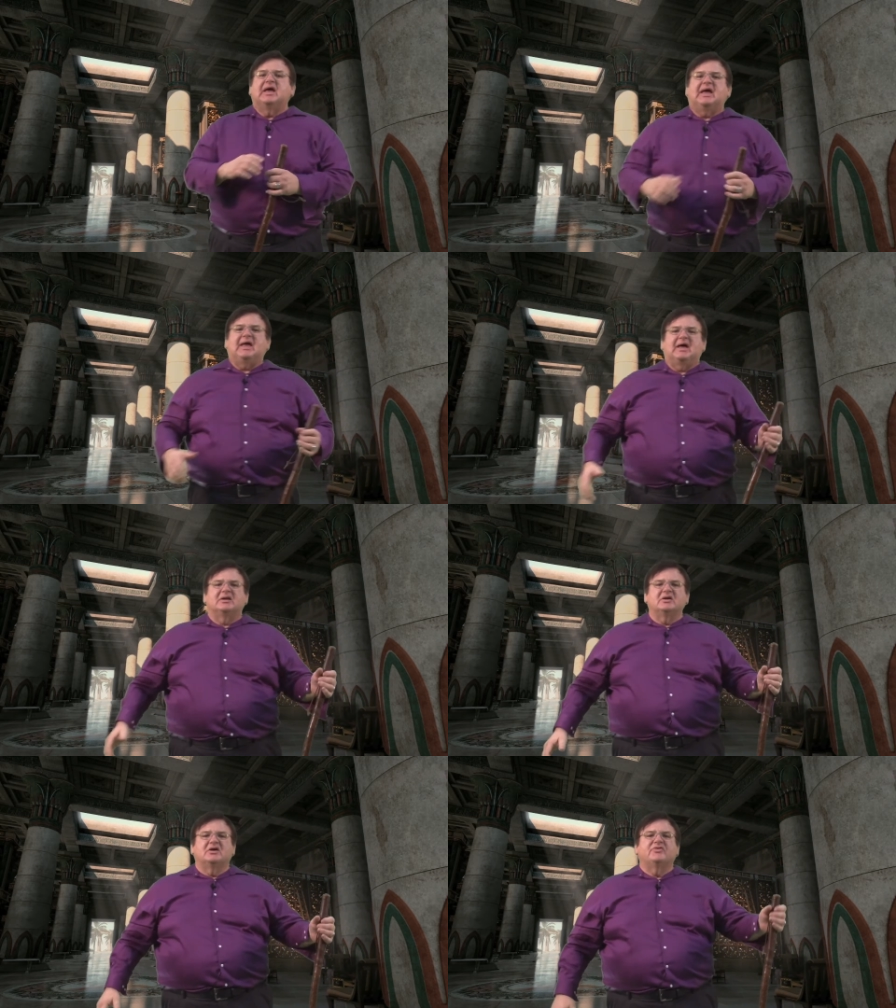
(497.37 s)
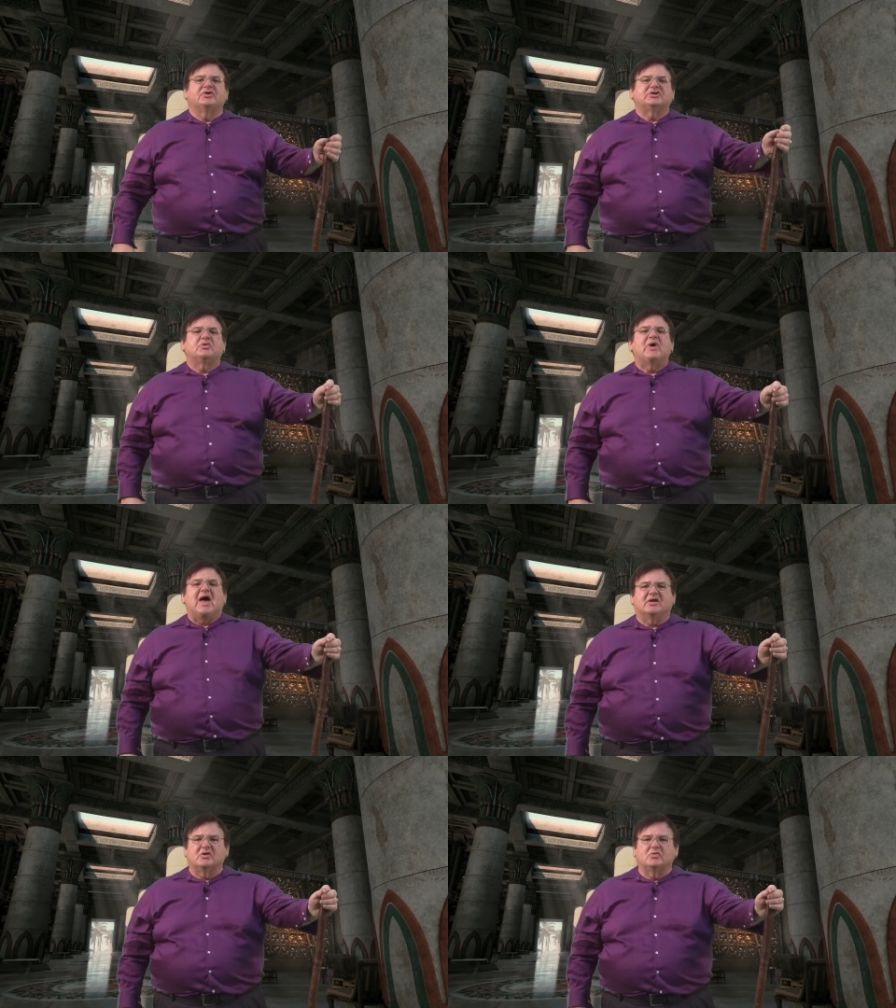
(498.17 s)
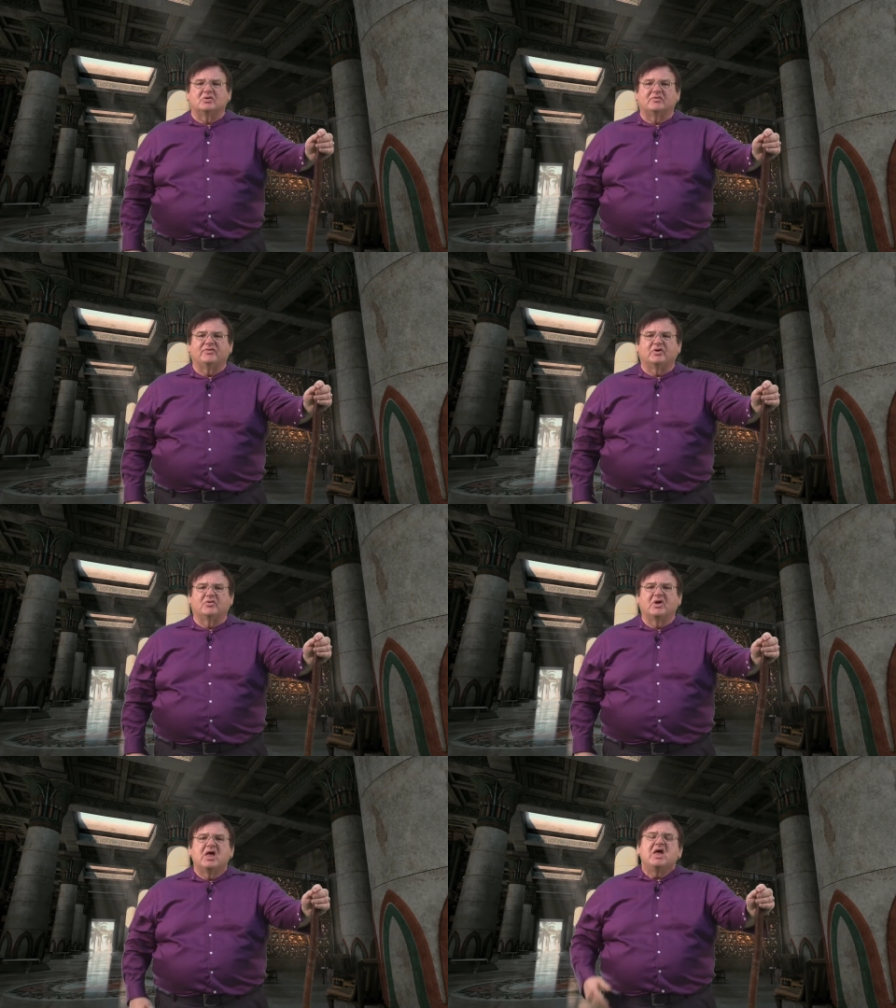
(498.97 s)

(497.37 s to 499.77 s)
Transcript: And there's a radical worldview